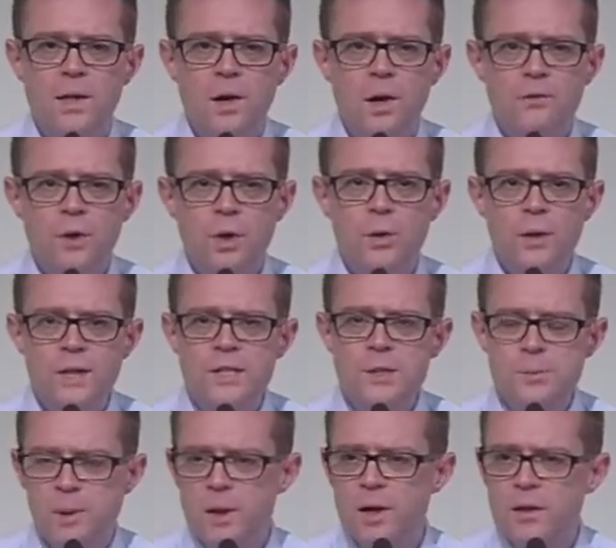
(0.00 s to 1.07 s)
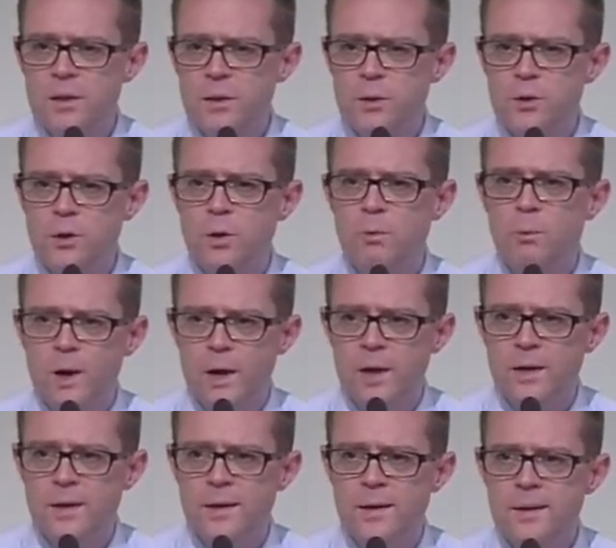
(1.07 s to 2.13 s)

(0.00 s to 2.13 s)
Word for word: of the Holy Spirit through your word,